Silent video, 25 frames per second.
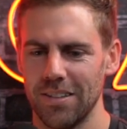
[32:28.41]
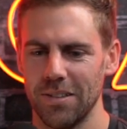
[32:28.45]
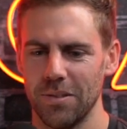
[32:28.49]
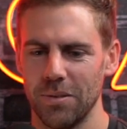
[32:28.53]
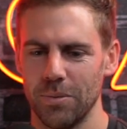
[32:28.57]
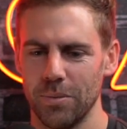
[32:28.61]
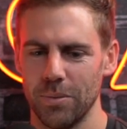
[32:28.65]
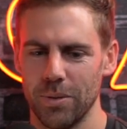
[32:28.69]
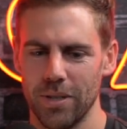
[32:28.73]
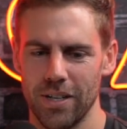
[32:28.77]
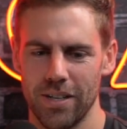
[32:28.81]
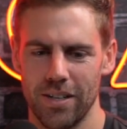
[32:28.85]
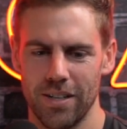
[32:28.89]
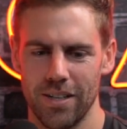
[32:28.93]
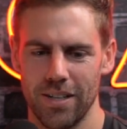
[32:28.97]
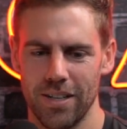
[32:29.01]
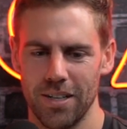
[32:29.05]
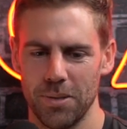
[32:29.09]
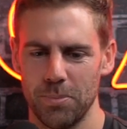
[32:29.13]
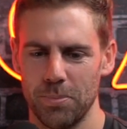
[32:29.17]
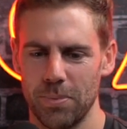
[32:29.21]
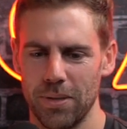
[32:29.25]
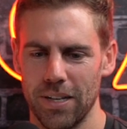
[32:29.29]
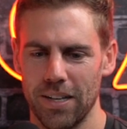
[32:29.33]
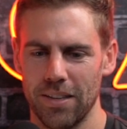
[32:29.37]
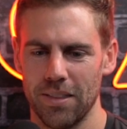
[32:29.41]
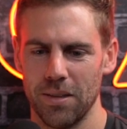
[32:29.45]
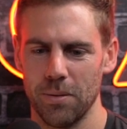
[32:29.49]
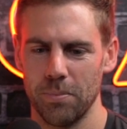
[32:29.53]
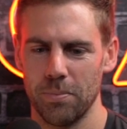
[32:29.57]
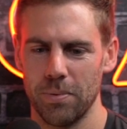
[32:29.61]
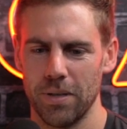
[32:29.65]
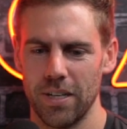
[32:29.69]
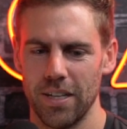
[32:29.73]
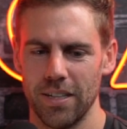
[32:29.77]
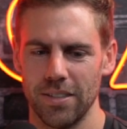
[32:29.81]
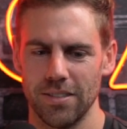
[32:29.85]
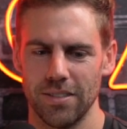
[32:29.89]
one night packed the
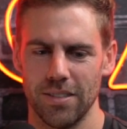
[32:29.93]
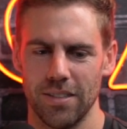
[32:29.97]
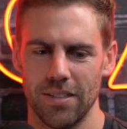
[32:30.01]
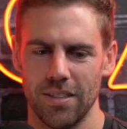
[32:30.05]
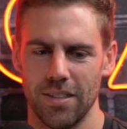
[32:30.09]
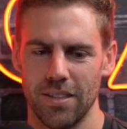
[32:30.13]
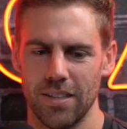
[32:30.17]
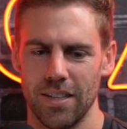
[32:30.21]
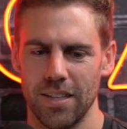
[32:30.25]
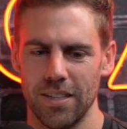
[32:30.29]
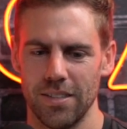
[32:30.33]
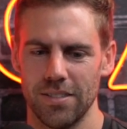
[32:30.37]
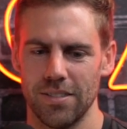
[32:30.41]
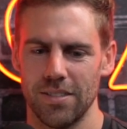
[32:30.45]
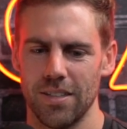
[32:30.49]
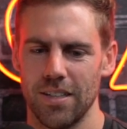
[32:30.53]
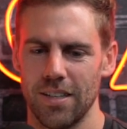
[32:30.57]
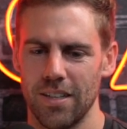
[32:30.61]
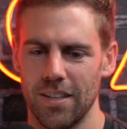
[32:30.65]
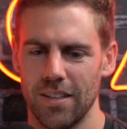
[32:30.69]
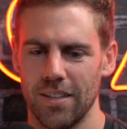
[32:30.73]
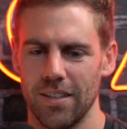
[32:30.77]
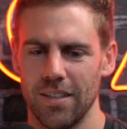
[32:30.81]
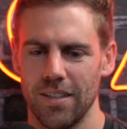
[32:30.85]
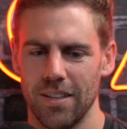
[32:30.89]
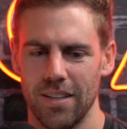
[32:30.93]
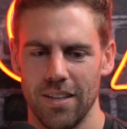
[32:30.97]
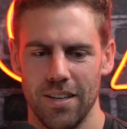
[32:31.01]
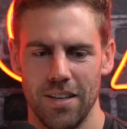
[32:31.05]
bags, and the next day